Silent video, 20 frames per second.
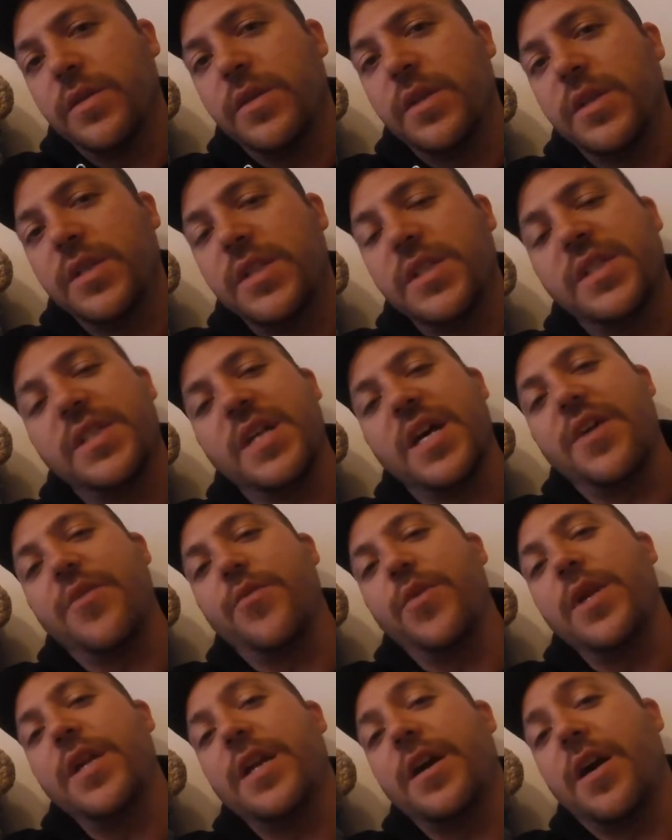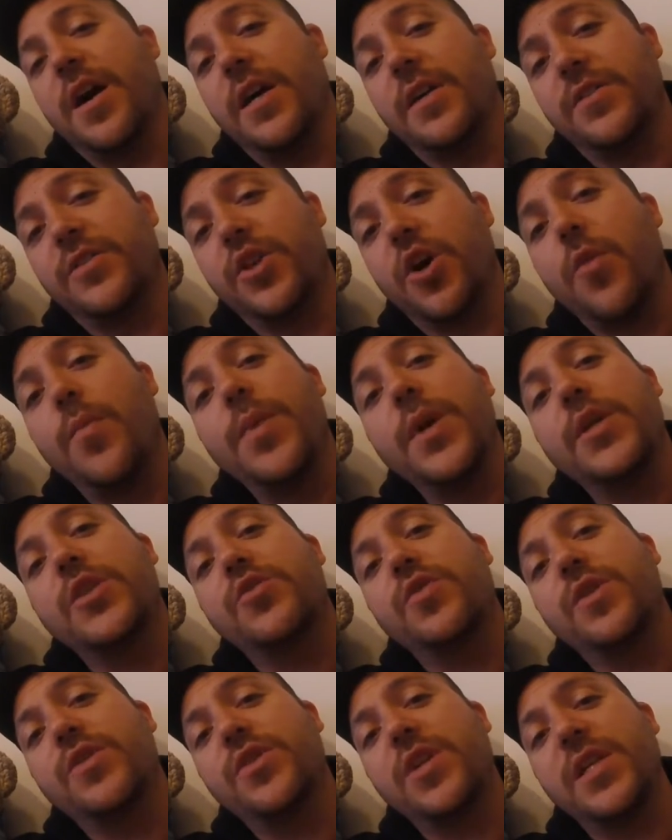This is a really hard topic
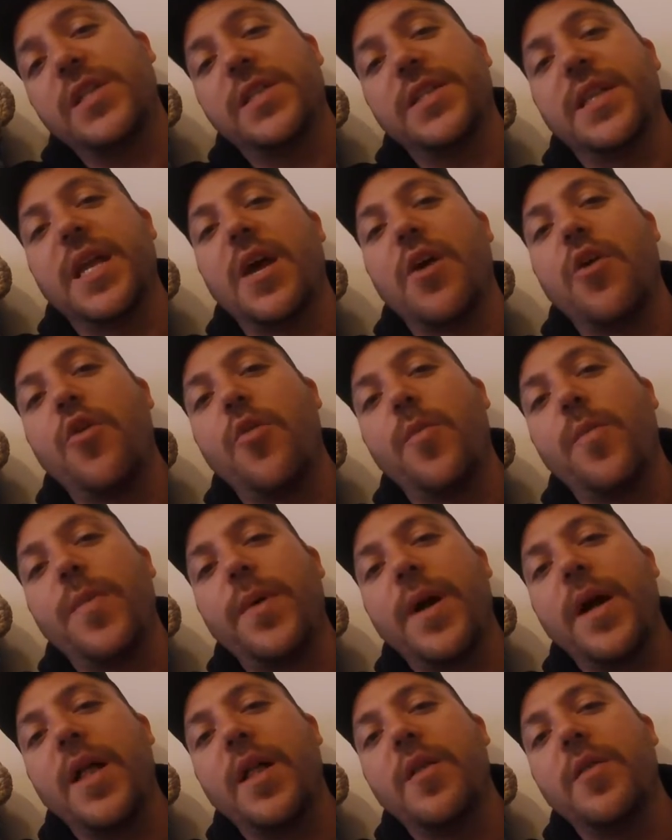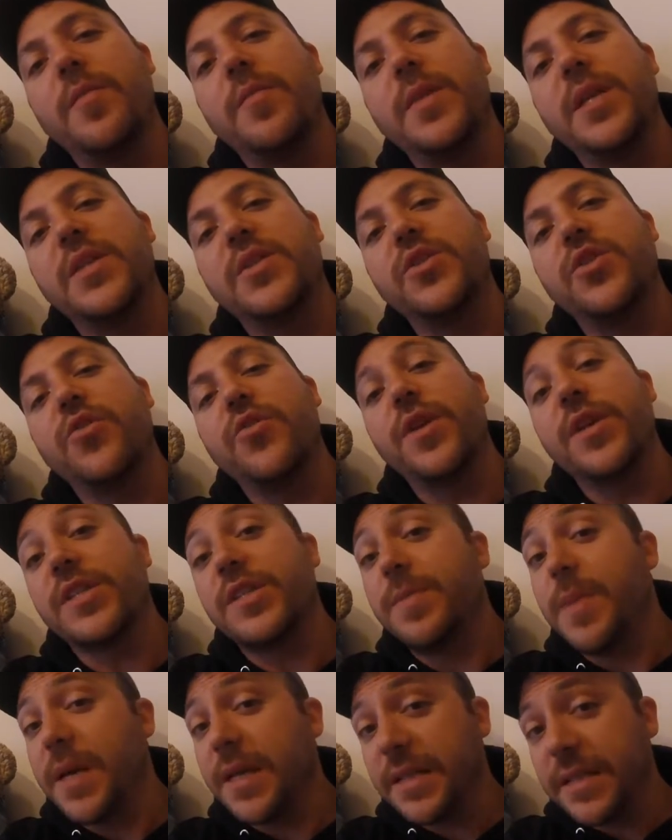to address and I hope I'll meet your
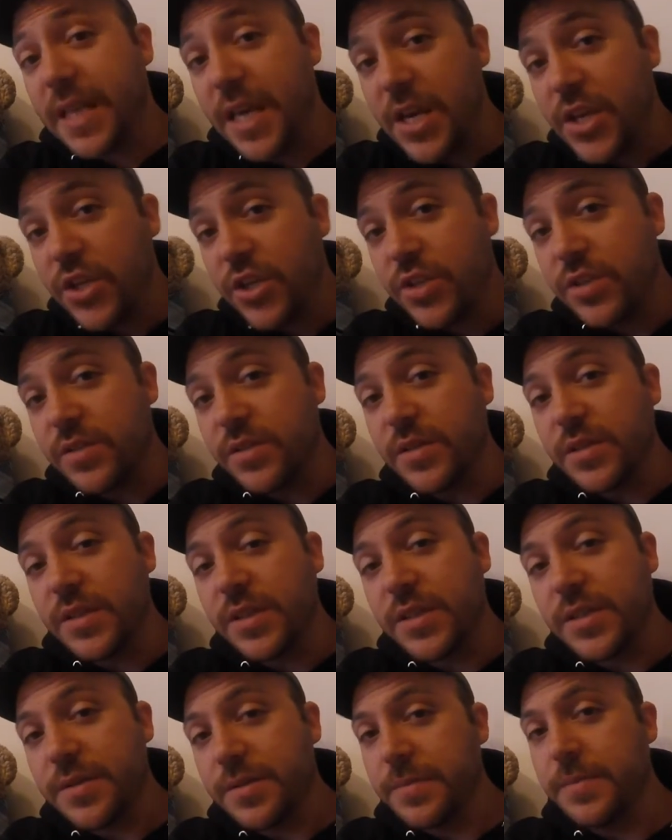expectations.